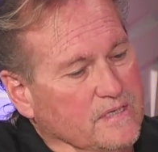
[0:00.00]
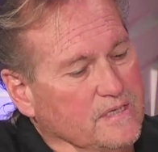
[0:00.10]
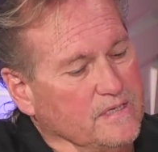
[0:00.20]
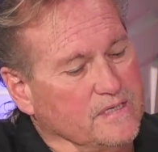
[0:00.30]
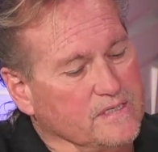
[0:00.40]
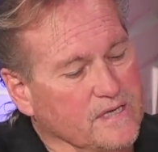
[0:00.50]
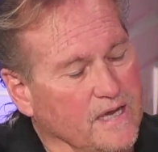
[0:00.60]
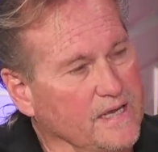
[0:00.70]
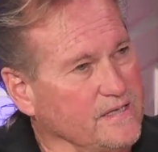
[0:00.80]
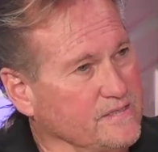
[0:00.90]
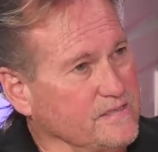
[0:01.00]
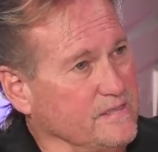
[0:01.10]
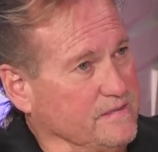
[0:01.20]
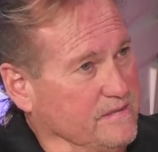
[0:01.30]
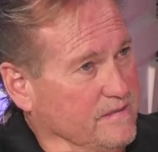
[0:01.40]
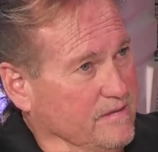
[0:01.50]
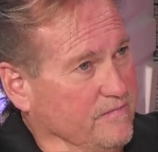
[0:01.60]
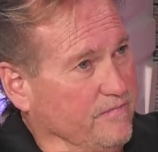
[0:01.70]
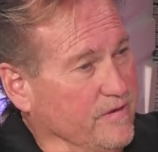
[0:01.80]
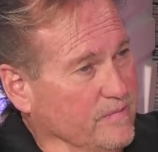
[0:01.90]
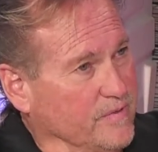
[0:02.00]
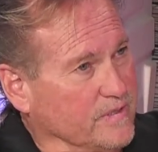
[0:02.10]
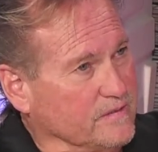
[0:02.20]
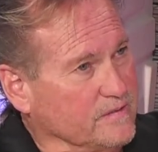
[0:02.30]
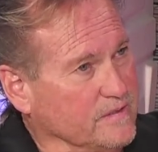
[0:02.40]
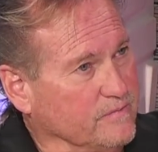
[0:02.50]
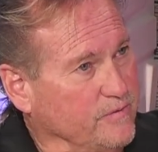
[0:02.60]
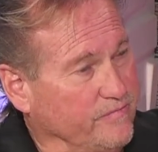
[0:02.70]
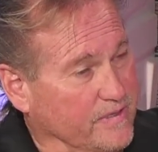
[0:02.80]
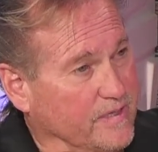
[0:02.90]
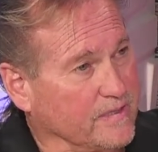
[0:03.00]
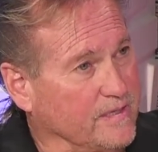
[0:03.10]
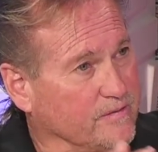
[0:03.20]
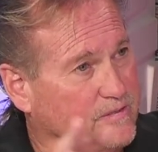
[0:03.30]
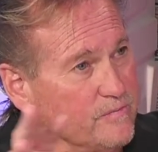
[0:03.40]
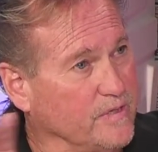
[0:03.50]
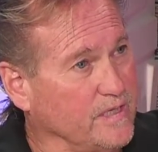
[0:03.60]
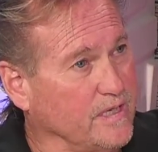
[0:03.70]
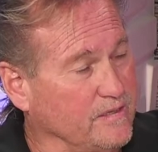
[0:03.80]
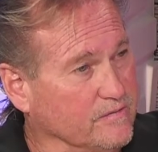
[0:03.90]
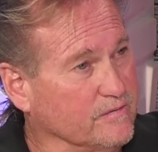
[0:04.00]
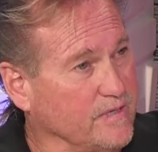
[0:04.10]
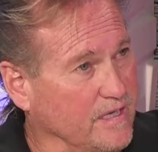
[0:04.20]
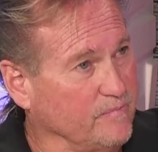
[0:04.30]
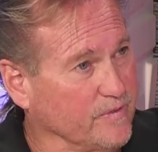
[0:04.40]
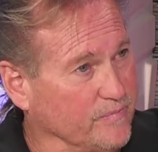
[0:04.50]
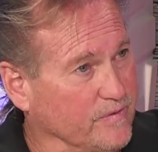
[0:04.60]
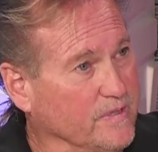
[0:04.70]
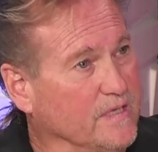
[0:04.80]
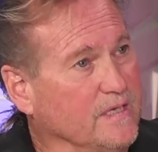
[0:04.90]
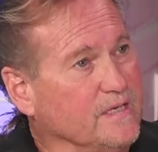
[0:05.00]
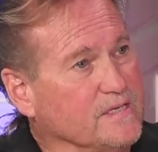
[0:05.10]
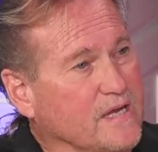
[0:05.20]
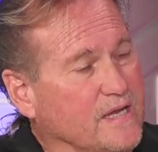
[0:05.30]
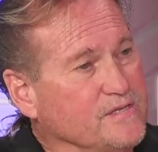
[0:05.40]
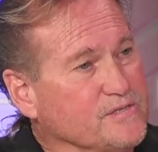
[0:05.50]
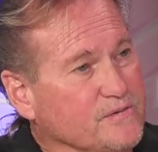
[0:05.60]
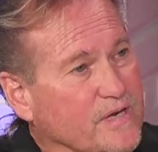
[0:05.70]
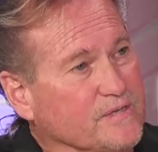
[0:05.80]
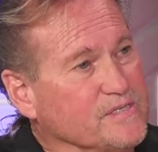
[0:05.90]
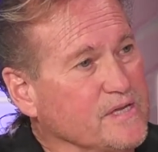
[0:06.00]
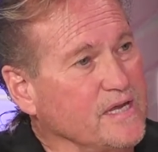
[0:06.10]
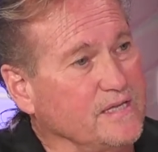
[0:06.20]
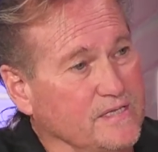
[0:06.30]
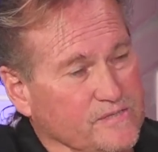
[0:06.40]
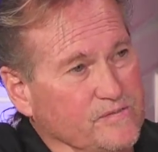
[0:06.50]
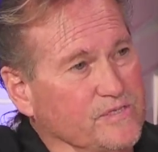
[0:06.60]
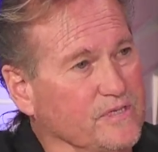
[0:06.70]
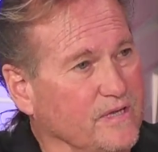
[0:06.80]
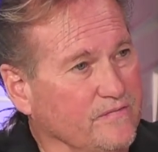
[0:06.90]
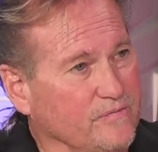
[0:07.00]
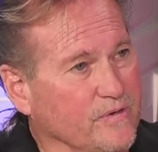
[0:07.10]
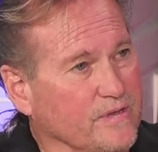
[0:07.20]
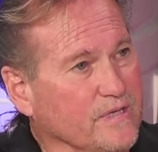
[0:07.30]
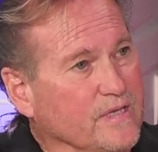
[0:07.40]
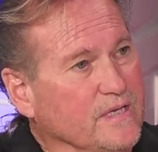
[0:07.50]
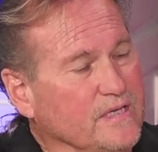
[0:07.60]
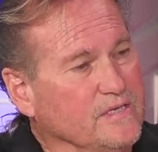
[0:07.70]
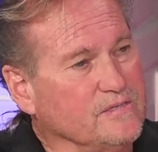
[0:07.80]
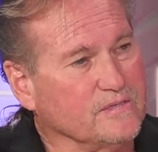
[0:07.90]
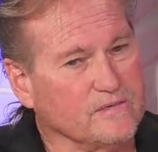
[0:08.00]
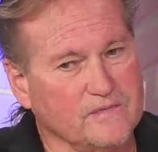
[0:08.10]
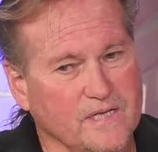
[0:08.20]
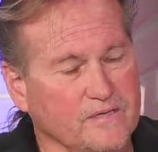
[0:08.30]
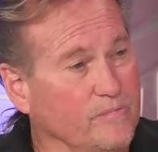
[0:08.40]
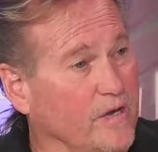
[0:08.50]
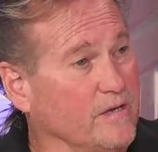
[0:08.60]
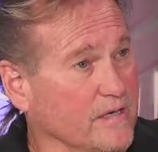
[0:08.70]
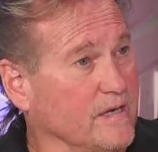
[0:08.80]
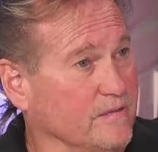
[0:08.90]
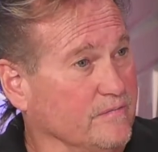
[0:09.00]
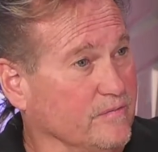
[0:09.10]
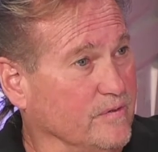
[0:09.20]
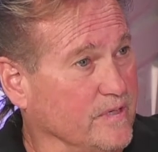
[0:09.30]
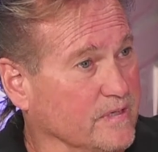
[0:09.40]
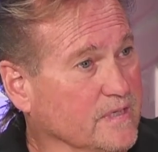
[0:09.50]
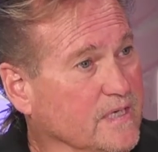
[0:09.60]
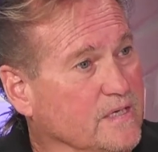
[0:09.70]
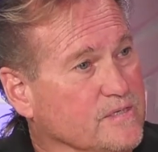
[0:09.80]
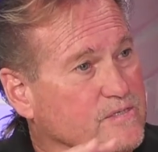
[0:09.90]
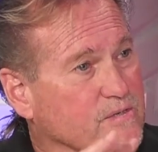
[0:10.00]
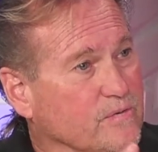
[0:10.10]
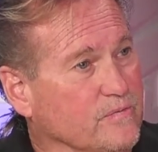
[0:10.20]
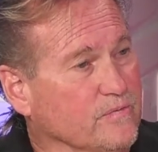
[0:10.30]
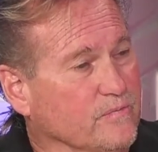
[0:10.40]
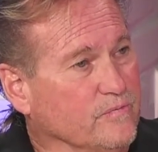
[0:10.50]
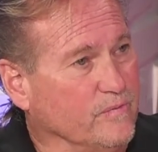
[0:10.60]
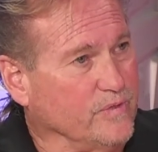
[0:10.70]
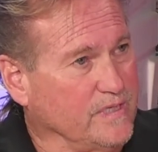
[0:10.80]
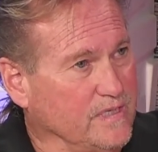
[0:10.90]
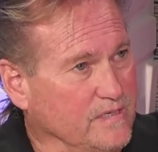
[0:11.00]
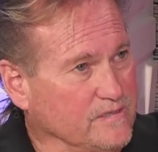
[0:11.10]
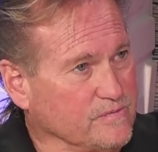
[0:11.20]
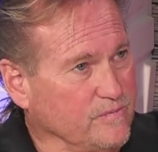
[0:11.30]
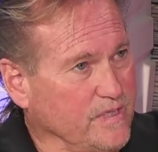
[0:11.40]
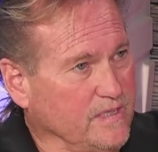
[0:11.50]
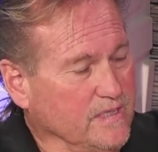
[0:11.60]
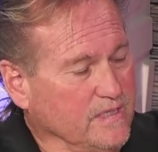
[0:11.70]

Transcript: enticed from we found out later, a 28-year-old gang member, enticed her outside, and that's who she left with. He took her down to Baja California. So what we did is we